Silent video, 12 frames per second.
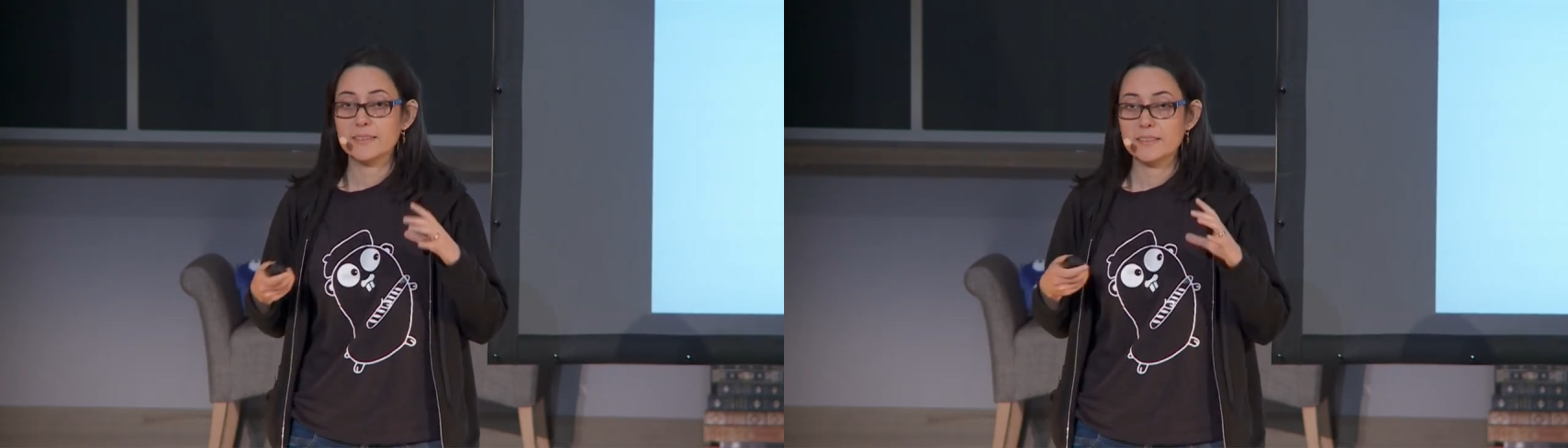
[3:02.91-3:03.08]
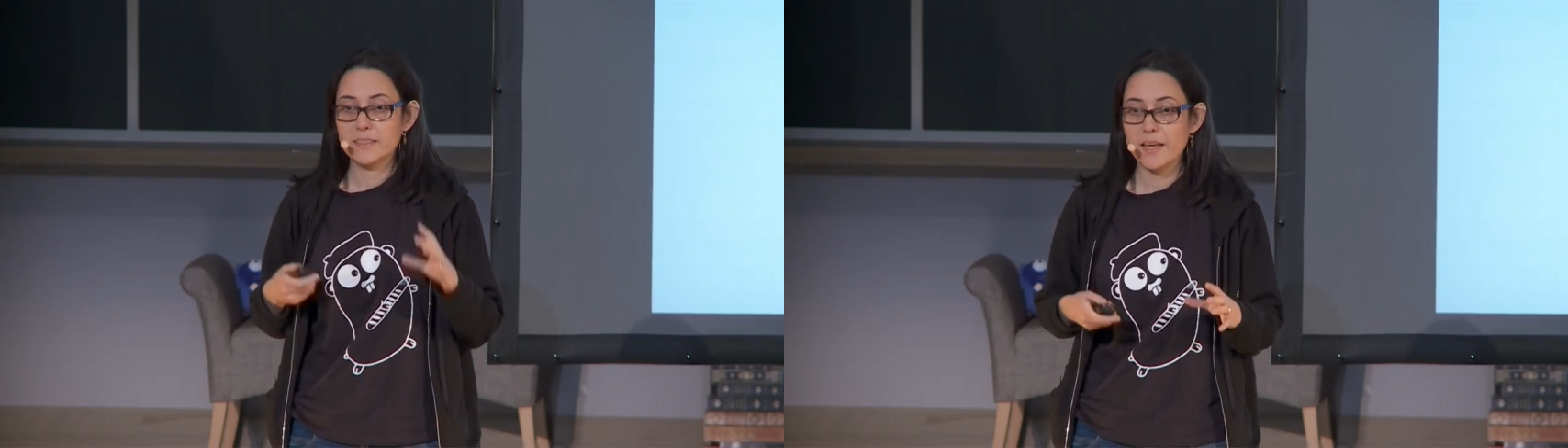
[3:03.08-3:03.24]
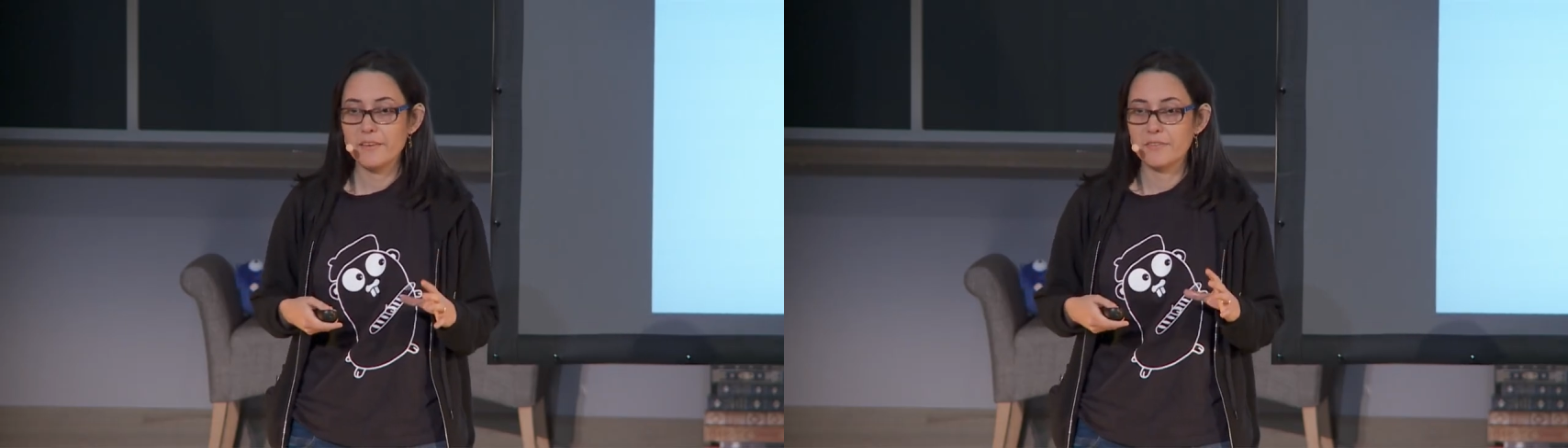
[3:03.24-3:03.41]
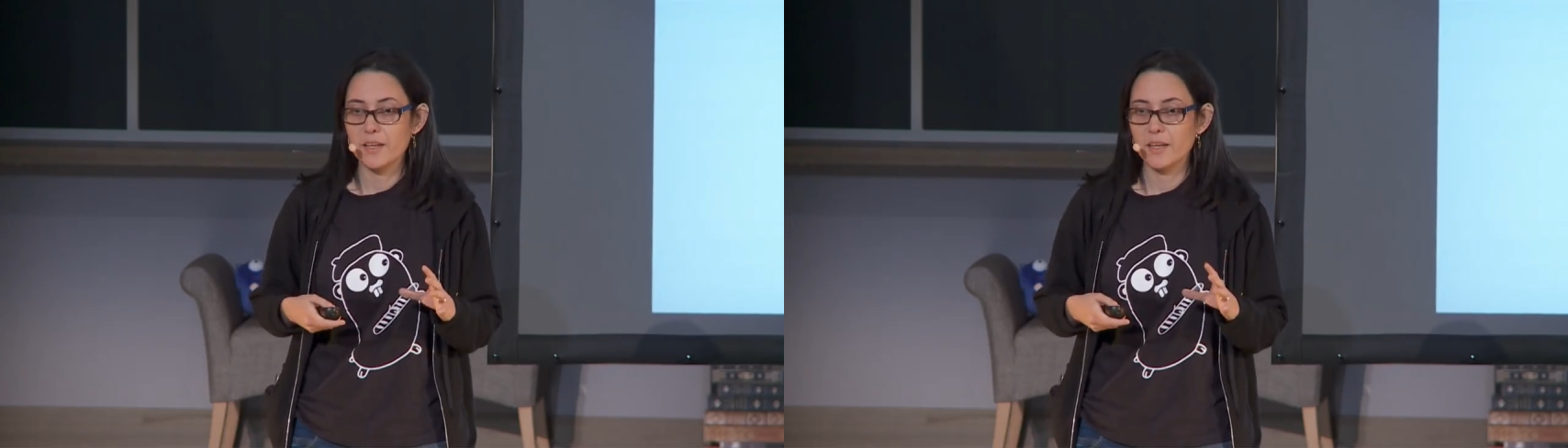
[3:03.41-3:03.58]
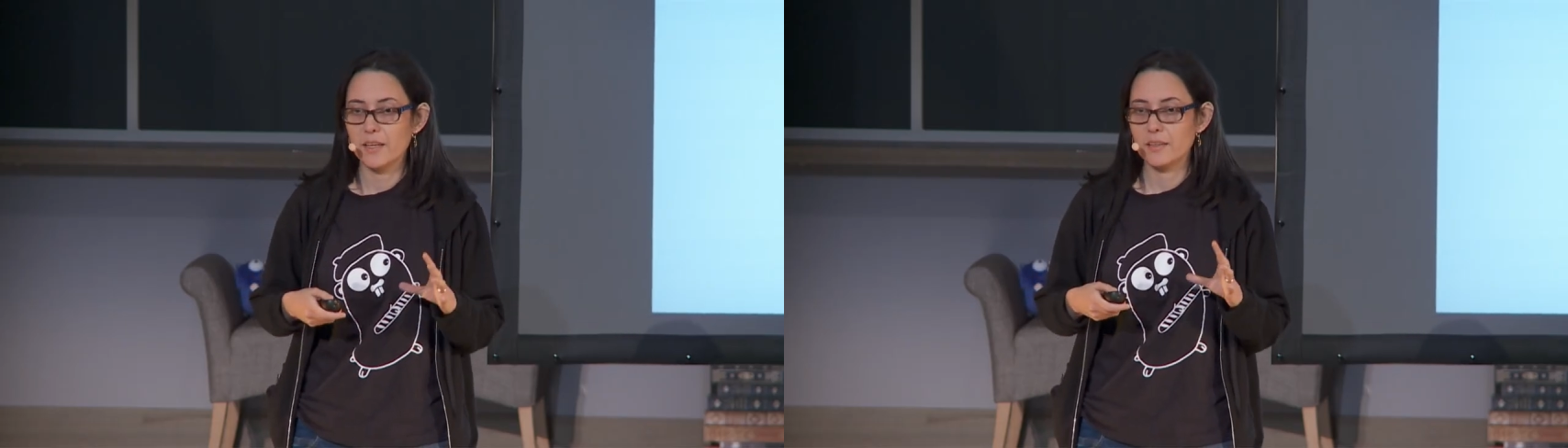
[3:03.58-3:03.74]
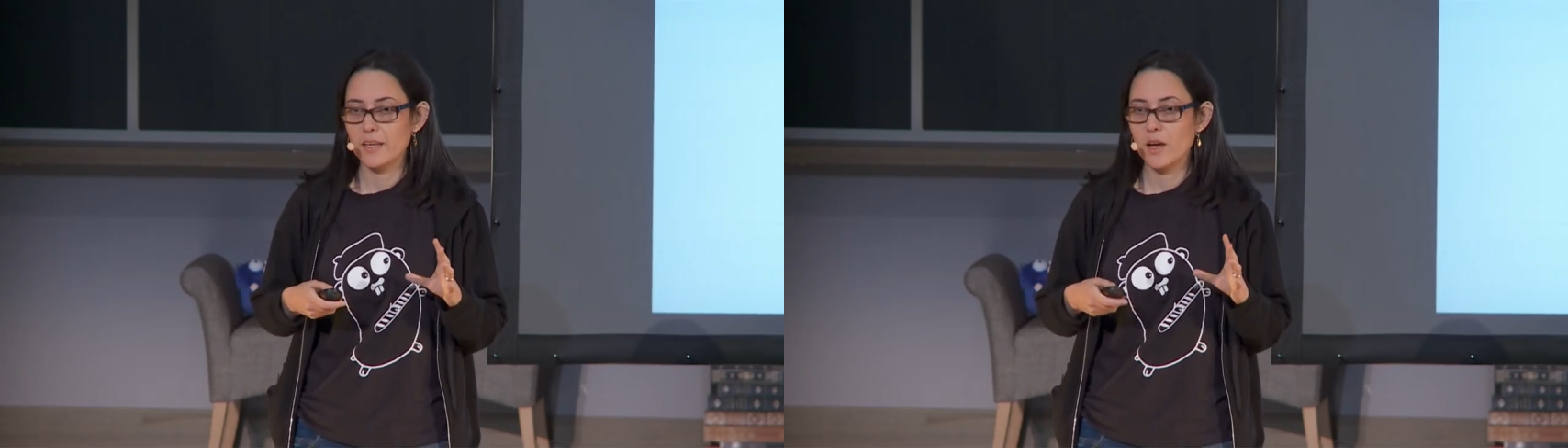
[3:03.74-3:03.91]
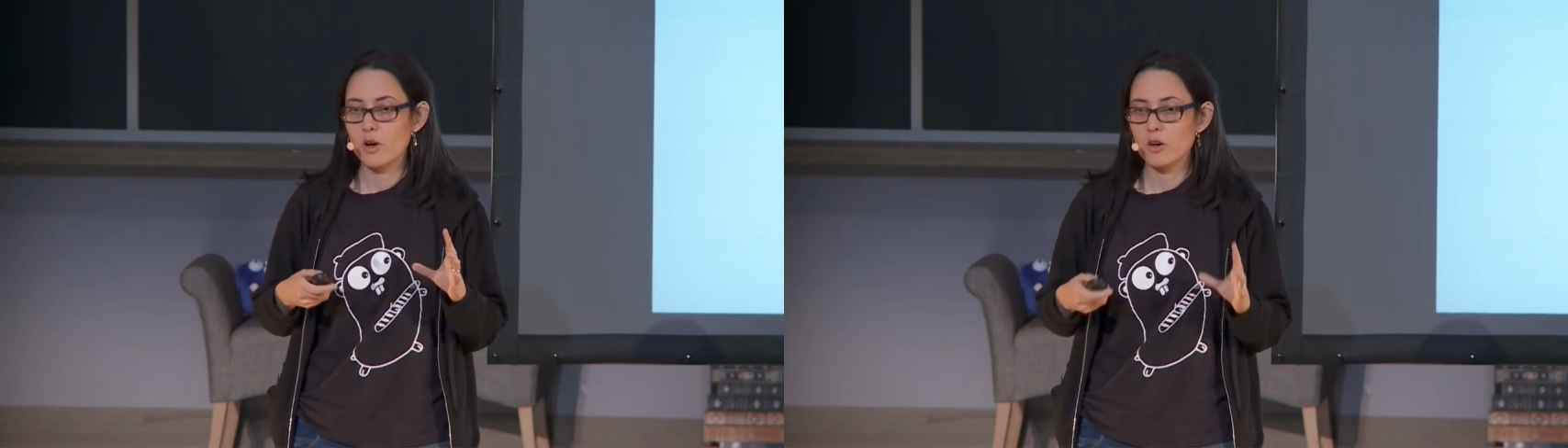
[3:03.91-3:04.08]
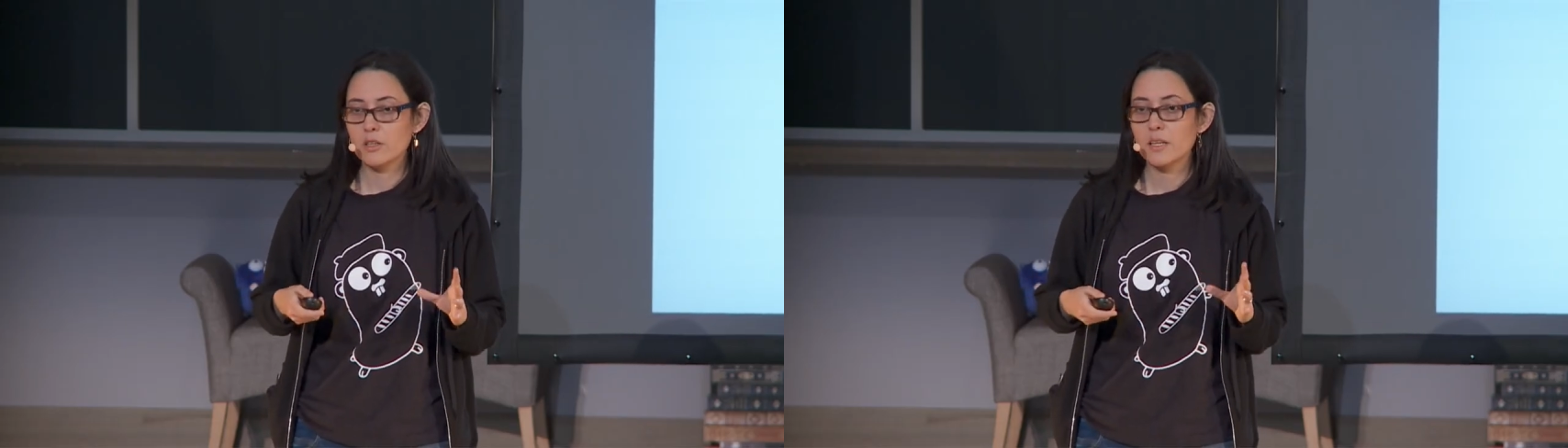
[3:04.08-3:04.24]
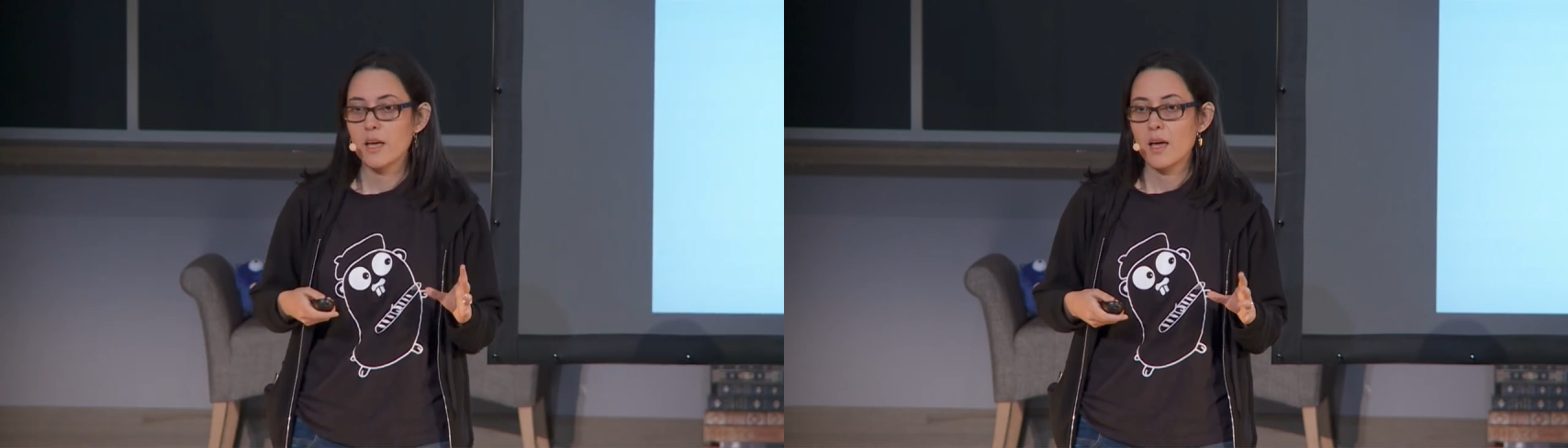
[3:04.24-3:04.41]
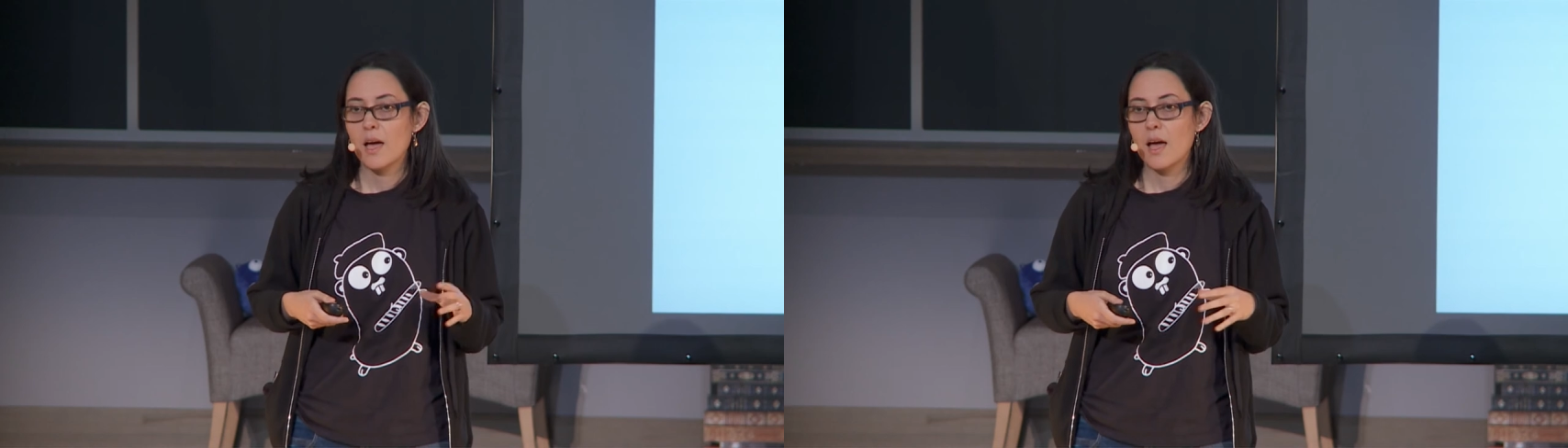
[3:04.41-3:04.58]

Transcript: save the code